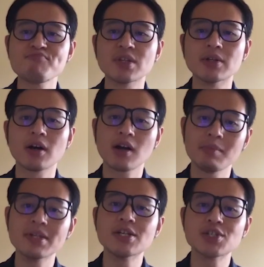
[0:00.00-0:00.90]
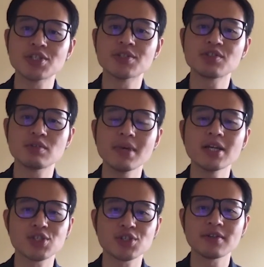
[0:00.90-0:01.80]
accommodations to
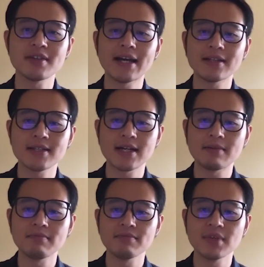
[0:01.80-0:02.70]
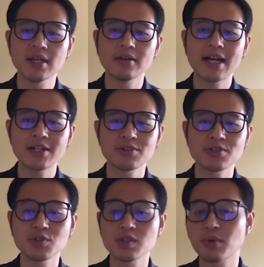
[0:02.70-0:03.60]
make sure that international
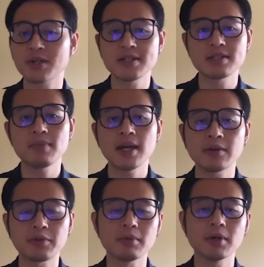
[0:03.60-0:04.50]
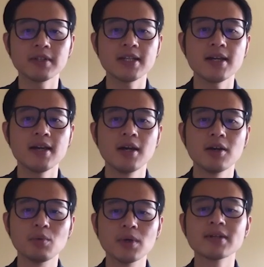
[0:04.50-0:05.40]
students participating remotely
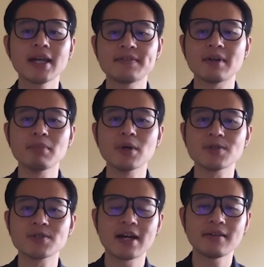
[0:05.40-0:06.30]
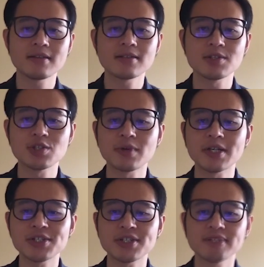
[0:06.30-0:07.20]
will get the most out of the situation.